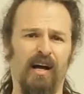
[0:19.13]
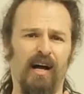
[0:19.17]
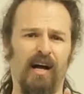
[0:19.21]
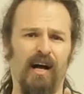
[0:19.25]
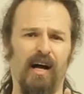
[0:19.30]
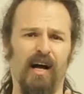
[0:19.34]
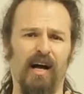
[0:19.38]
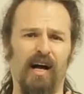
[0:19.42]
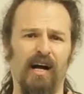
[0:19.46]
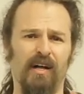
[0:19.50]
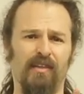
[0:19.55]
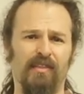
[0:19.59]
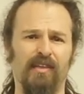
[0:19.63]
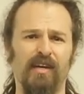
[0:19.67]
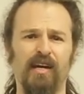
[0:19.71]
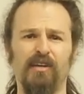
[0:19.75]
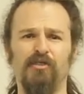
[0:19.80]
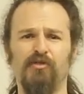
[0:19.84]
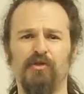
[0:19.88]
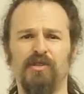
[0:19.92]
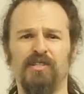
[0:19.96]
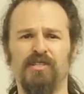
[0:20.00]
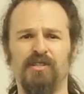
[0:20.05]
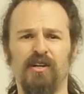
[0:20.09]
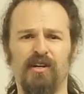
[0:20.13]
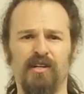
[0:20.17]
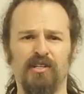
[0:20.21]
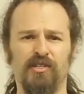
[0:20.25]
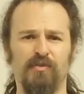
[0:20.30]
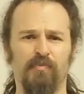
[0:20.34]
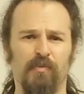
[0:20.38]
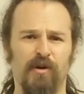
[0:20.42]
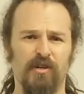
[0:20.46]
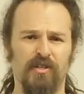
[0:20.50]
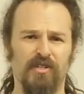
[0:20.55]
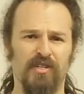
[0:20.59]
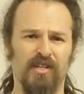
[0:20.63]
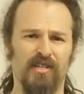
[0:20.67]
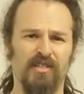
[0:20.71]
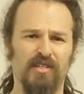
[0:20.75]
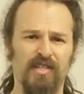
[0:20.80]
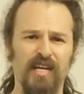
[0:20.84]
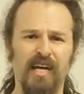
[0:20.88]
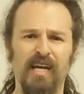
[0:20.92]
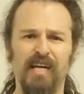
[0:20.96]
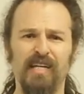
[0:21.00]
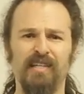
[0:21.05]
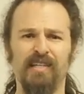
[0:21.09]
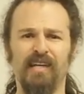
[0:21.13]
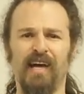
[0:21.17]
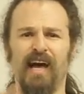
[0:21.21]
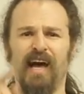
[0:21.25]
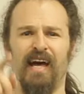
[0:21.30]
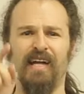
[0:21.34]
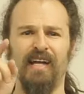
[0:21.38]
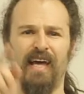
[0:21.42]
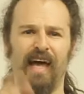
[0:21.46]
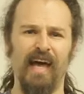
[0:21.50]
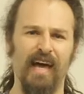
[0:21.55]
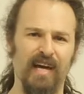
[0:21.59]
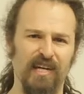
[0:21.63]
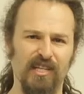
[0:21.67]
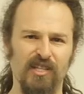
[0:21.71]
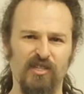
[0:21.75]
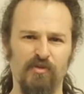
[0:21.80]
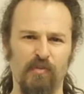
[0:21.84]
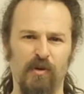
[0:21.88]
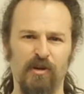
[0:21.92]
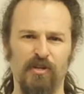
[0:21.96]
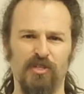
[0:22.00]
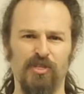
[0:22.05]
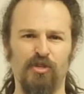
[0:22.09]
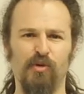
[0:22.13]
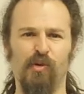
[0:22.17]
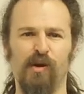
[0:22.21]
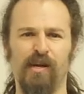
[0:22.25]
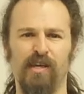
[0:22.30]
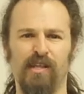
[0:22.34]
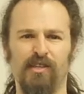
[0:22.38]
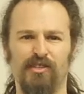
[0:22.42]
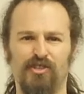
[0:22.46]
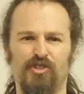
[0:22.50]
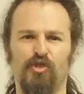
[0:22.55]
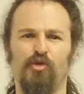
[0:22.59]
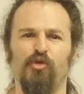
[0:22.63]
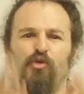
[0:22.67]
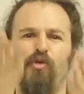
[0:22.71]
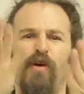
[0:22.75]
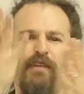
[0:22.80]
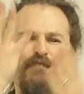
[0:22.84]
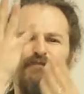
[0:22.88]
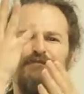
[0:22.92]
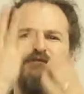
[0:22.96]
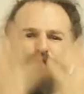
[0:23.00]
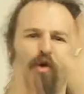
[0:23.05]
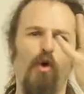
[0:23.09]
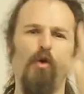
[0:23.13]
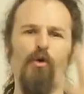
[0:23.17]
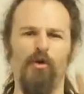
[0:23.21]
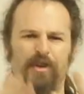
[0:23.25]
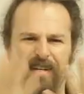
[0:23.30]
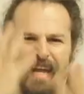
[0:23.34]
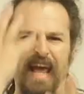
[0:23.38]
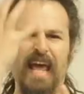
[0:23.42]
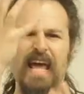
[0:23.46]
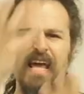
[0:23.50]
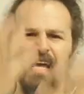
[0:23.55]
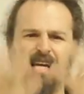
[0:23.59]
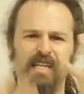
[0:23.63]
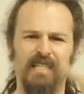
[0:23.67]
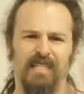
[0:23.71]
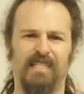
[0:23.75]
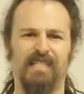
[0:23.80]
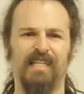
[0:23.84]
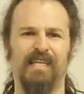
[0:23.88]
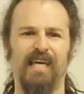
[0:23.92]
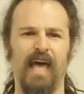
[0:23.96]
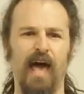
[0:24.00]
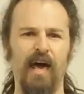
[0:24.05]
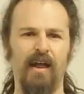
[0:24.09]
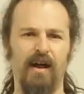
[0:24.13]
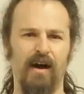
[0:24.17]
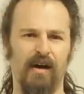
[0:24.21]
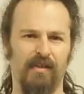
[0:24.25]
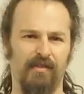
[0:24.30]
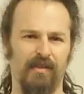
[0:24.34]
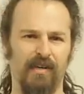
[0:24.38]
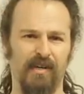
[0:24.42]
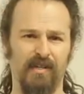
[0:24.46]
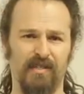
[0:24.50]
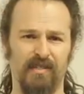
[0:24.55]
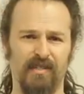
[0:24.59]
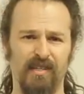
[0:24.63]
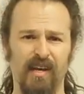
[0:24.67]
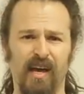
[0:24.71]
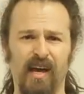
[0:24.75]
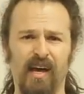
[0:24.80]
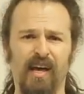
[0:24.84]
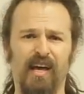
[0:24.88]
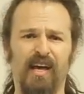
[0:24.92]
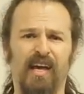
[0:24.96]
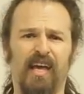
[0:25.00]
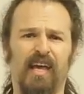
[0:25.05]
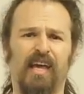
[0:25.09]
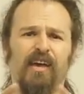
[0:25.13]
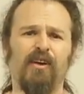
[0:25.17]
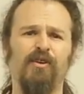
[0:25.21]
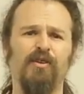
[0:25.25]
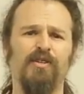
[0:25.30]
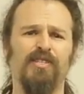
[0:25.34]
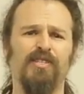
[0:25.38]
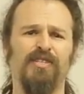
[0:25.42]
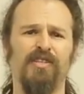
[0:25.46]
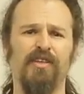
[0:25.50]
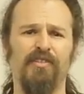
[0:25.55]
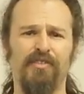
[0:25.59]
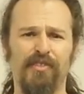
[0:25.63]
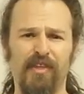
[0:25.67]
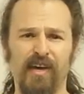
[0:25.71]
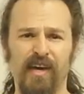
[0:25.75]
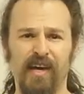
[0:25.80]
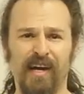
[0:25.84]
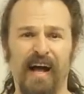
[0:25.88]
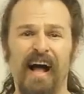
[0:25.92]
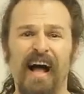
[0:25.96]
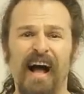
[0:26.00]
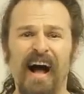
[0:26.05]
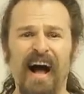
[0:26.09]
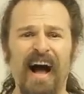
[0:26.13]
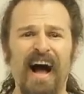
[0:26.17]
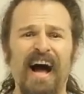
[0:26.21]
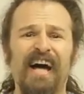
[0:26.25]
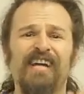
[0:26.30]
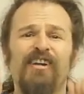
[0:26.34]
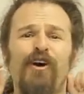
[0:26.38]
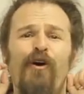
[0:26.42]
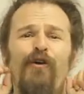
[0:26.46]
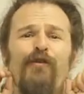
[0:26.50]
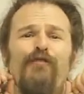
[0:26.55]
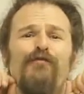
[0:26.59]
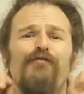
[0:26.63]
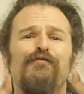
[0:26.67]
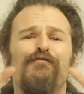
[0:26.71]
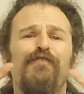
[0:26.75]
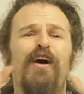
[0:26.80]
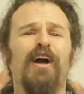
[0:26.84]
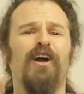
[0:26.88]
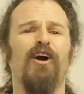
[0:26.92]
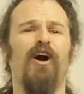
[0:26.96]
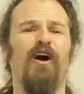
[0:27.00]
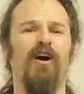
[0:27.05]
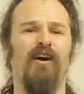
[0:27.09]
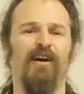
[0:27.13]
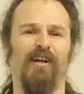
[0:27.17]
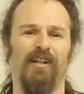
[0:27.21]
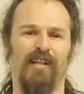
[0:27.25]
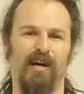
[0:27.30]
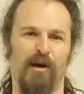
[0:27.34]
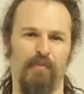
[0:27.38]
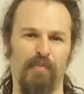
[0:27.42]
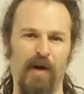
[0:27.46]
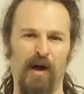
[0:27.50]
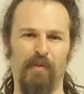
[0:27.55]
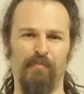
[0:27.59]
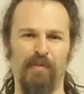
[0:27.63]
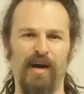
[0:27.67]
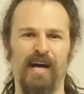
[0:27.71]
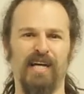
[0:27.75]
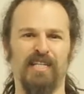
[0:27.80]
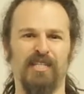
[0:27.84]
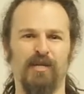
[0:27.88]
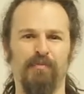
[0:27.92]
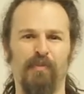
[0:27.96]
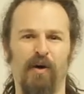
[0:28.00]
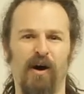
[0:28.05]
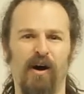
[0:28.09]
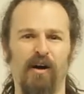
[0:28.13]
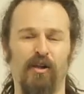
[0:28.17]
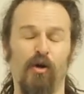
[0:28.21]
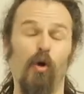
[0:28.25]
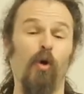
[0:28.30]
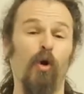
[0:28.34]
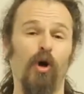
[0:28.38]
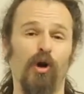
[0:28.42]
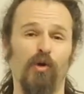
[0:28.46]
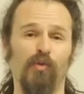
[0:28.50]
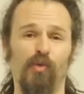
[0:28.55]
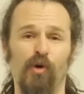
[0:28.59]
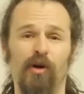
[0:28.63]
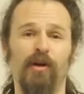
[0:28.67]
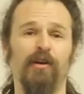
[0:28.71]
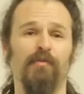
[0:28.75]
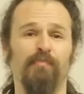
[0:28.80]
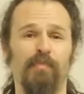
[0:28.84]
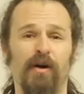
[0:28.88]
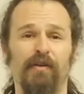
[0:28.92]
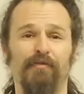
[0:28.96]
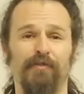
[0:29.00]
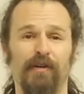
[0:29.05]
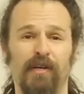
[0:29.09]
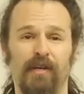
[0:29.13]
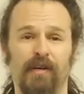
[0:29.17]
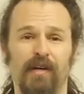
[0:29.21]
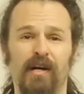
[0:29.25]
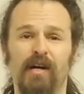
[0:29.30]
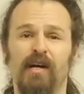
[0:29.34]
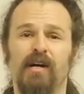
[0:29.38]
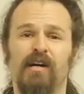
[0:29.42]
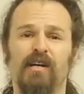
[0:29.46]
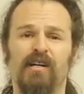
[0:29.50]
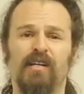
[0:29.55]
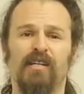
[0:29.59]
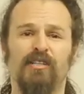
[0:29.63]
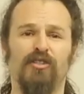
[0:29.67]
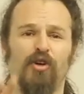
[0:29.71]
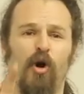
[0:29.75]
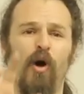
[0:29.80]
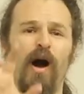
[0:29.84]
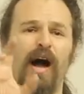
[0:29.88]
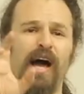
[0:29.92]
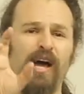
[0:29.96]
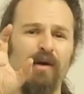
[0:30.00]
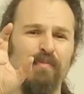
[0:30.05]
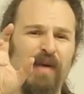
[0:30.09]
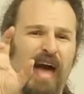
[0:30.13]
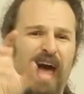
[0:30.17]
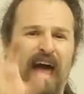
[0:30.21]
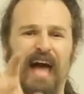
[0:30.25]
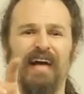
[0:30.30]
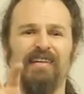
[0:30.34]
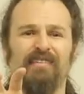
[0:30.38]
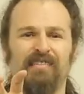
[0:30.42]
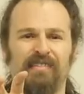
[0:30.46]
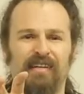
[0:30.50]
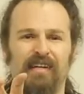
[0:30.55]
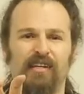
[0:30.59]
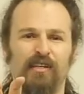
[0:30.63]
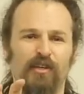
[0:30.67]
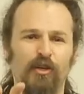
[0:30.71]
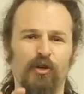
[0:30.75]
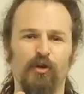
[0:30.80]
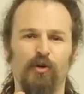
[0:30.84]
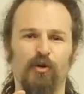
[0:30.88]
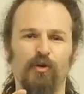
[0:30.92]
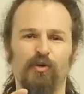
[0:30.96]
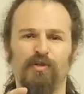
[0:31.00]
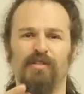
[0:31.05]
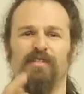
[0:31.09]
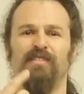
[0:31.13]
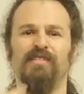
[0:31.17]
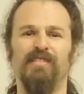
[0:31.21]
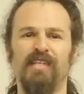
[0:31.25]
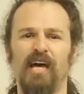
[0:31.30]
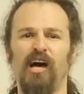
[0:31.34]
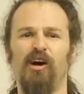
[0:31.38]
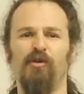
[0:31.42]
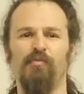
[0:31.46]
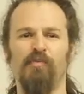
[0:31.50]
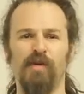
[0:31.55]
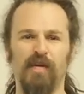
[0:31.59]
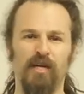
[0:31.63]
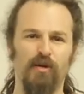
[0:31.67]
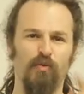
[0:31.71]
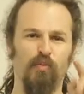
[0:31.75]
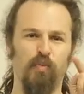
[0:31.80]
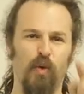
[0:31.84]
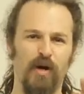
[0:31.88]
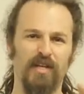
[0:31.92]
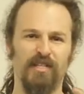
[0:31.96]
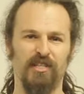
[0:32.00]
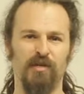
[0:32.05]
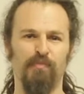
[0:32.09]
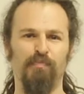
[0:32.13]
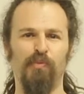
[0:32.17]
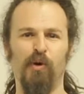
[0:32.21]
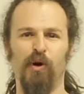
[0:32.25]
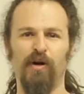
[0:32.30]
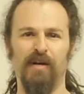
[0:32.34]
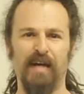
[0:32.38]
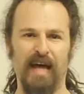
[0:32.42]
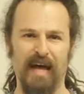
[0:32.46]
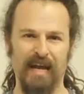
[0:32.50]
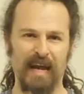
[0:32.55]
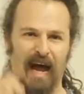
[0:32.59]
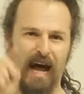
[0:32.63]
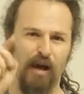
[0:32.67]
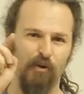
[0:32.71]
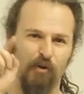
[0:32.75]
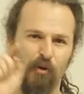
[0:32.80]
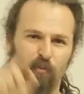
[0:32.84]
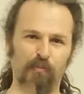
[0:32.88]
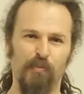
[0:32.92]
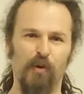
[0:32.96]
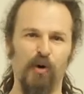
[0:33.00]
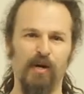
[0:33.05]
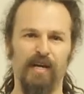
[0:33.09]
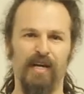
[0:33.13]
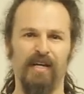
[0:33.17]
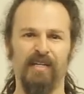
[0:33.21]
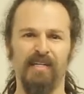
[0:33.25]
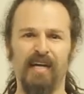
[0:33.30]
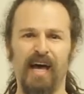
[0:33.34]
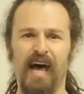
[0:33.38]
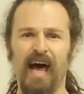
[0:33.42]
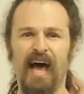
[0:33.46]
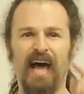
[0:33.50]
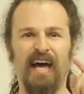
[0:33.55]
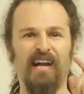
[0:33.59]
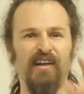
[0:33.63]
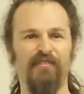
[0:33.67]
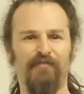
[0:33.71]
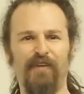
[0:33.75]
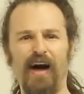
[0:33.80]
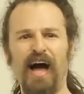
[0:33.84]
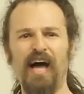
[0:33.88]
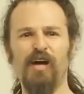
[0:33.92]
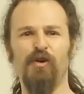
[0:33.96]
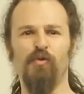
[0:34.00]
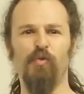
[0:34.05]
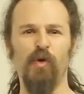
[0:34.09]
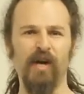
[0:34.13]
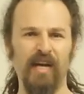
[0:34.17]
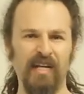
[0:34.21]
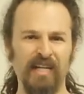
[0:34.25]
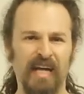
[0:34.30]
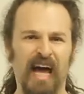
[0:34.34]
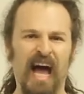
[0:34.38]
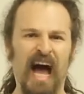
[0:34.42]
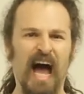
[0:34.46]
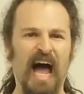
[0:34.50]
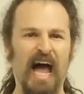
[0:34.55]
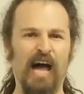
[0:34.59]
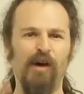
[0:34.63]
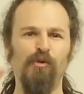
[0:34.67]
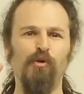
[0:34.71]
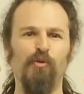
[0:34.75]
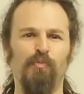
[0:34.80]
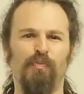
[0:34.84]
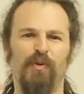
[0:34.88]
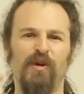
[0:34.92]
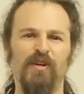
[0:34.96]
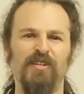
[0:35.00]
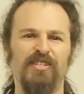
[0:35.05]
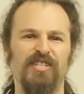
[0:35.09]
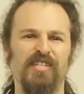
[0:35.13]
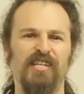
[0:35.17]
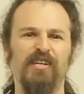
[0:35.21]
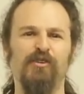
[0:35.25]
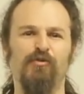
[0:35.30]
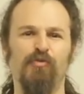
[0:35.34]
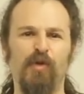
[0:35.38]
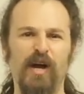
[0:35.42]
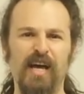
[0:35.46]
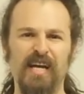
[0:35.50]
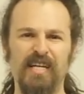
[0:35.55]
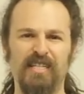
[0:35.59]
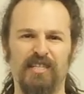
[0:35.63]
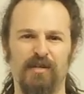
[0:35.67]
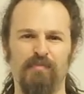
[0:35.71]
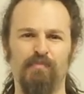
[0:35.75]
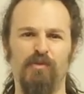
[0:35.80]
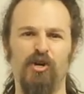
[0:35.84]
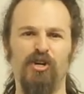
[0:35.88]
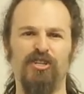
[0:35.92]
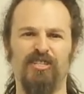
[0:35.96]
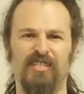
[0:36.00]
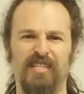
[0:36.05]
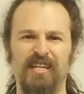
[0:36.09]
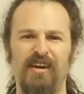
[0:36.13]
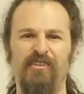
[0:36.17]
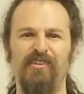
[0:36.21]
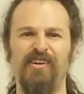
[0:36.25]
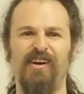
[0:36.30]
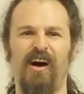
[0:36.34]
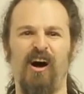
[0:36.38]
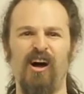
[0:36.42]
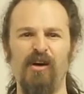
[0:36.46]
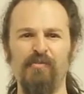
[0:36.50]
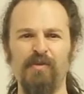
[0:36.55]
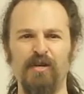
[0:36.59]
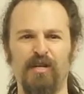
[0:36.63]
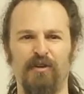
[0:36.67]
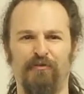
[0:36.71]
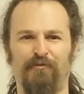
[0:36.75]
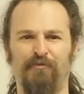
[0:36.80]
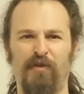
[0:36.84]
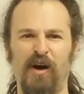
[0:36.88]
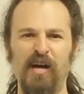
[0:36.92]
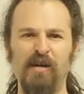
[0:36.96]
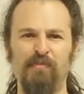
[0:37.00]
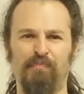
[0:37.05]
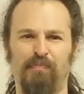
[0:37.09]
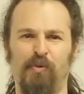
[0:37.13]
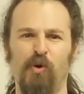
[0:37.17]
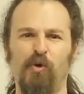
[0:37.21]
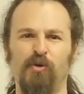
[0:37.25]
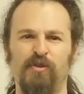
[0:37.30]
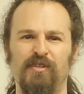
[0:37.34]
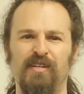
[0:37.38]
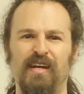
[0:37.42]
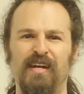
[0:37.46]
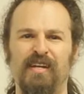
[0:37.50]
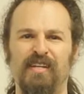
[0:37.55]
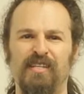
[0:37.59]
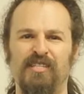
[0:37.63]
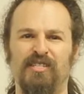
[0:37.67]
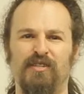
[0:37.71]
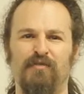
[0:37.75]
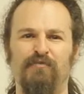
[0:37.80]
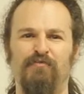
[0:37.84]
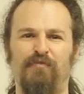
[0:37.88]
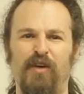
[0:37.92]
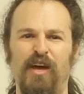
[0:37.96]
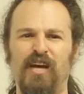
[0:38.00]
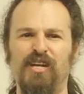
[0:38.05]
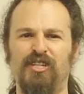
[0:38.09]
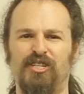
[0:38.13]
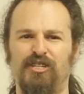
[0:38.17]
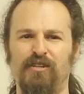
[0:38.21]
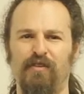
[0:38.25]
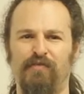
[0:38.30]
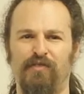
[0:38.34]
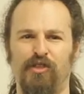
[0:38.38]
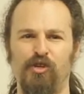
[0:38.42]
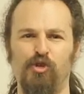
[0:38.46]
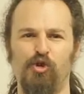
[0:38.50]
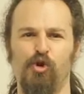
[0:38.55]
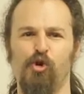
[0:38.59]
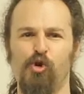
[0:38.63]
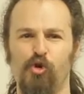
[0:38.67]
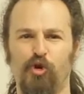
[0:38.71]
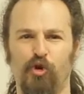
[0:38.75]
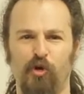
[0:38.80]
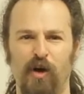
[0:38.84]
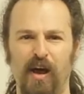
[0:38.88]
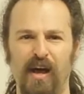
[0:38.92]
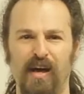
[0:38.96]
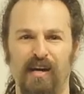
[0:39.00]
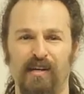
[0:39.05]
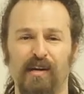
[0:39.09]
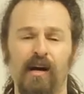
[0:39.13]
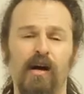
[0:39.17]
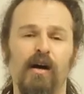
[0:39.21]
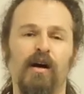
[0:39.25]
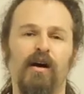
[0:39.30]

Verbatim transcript: Uh, the entry starts March sixteenth and ends March twentieth, so you have four days to get on this. Here's the thing, I know fuck all about basketball or Warren Buffett. So I am asking you to tell me what to put, and I will put it, and if I win, I will personally raise a mercenary army to fight Putin and his invasion of the Ukraine!